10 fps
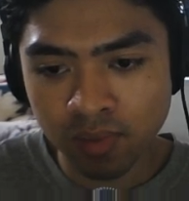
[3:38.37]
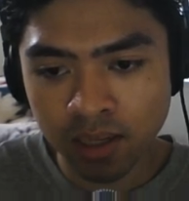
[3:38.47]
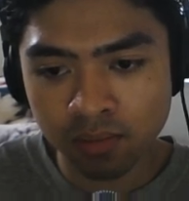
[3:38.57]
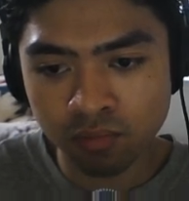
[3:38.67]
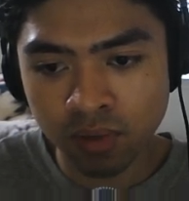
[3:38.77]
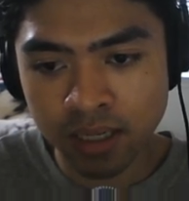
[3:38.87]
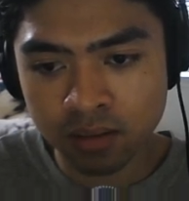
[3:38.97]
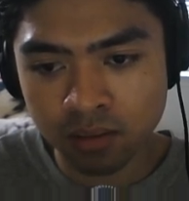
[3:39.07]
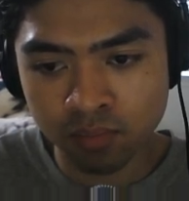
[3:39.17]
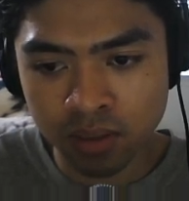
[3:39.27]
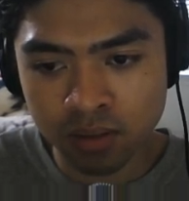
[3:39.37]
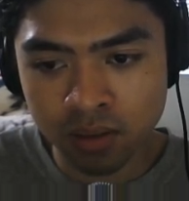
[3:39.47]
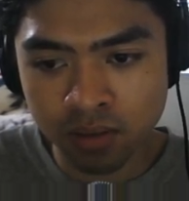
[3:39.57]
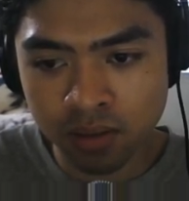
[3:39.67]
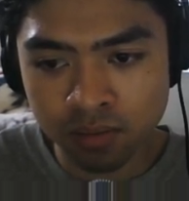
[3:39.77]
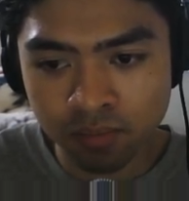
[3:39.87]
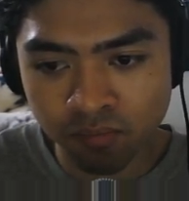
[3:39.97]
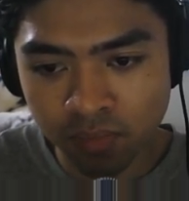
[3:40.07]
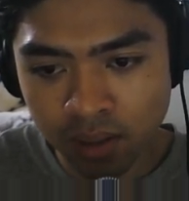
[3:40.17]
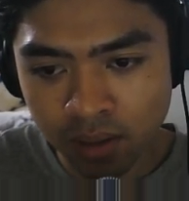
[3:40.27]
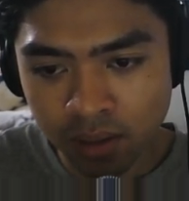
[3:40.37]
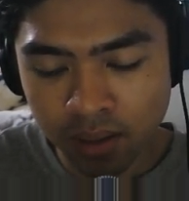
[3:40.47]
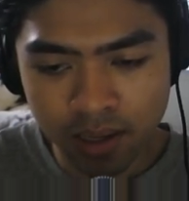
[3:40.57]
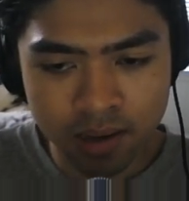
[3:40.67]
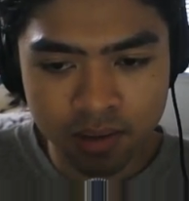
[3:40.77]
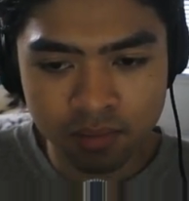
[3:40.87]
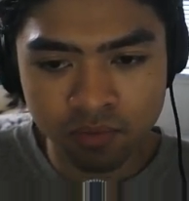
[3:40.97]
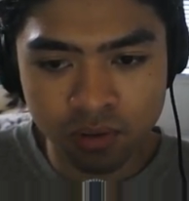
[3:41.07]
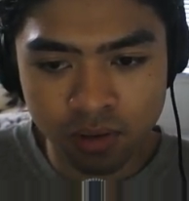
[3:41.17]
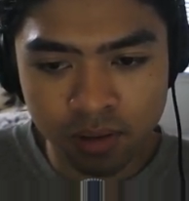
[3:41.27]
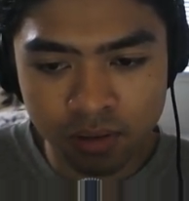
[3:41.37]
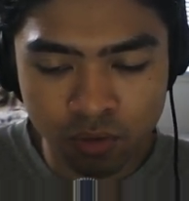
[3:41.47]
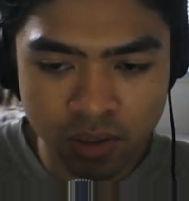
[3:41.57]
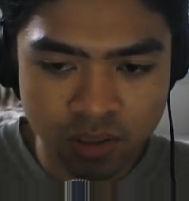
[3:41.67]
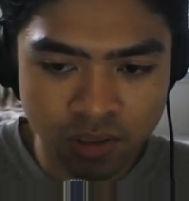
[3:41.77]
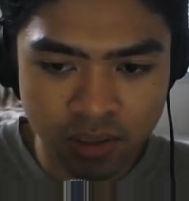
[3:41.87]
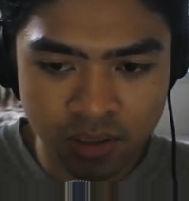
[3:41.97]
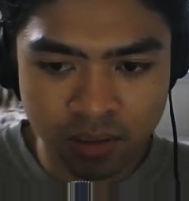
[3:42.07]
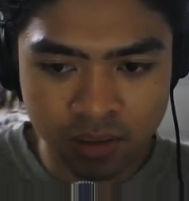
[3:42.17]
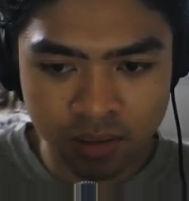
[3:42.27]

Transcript: can weight be 0? And then for another question,